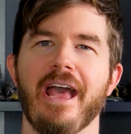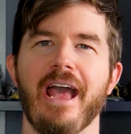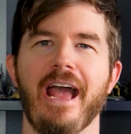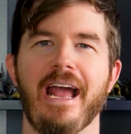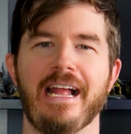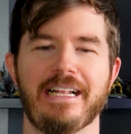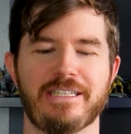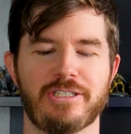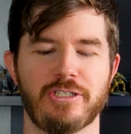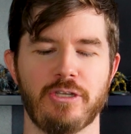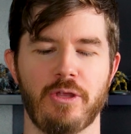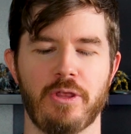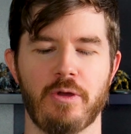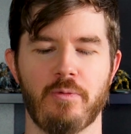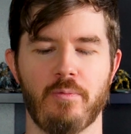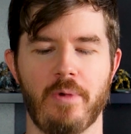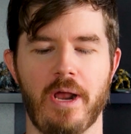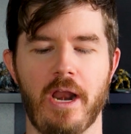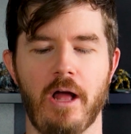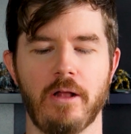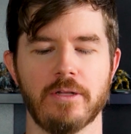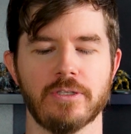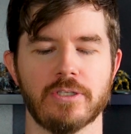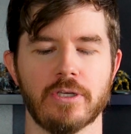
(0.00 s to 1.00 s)
And so then
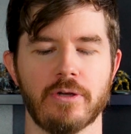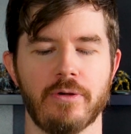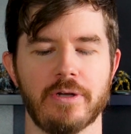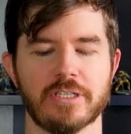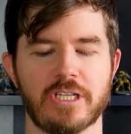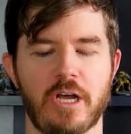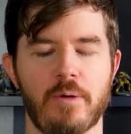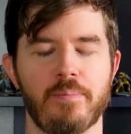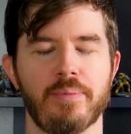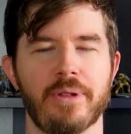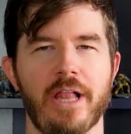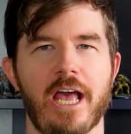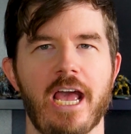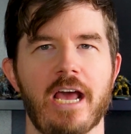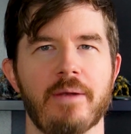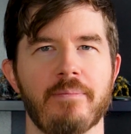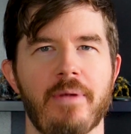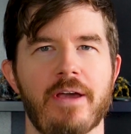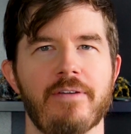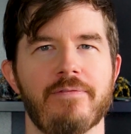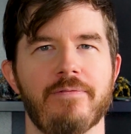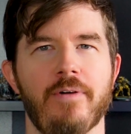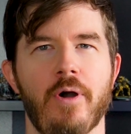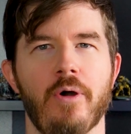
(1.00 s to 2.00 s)
what I'll do is I'll play on
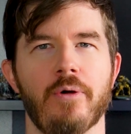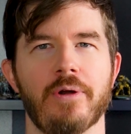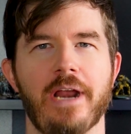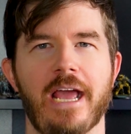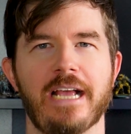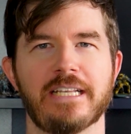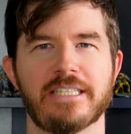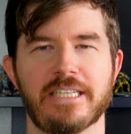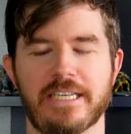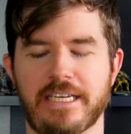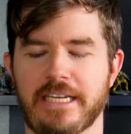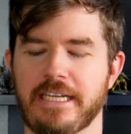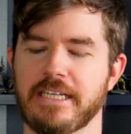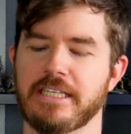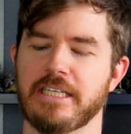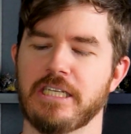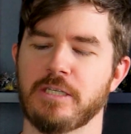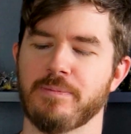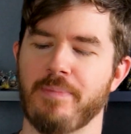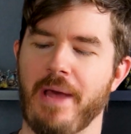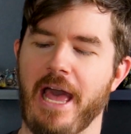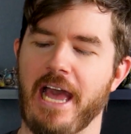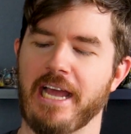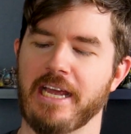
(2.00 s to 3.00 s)
my phone
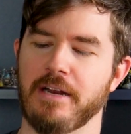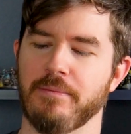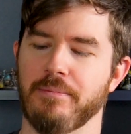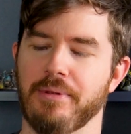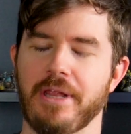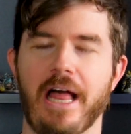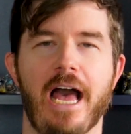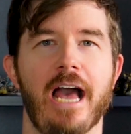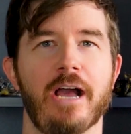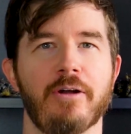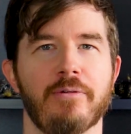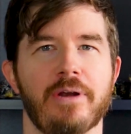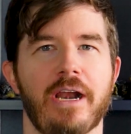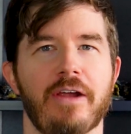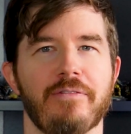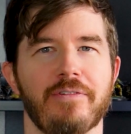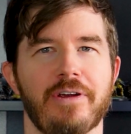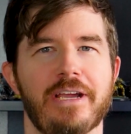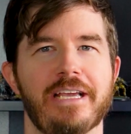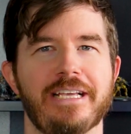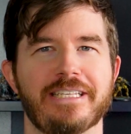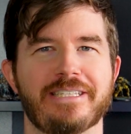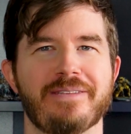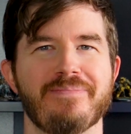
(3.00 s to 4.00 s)
AC/DC's Back in Black
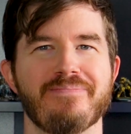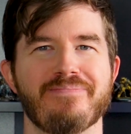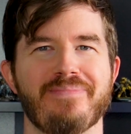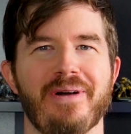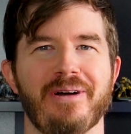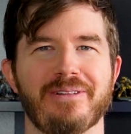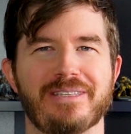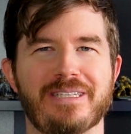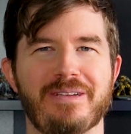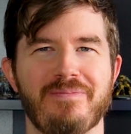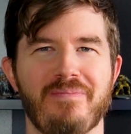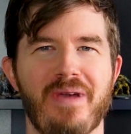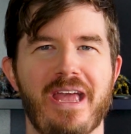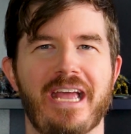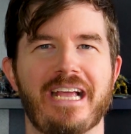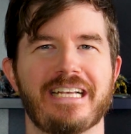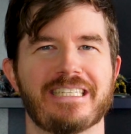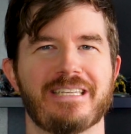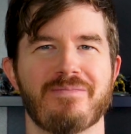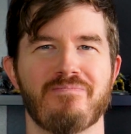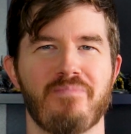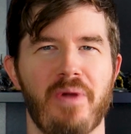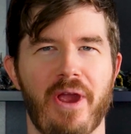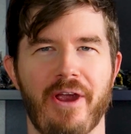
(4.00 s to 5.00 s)
whenever he's about to make
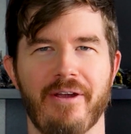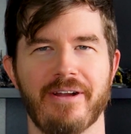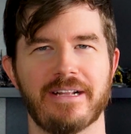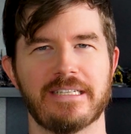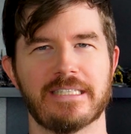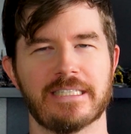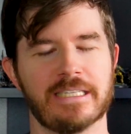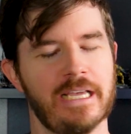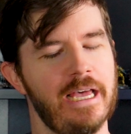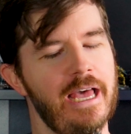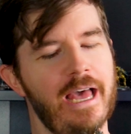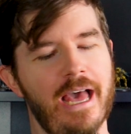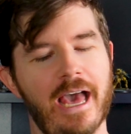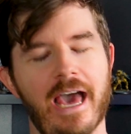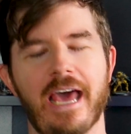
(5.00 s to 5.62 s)
his appearance.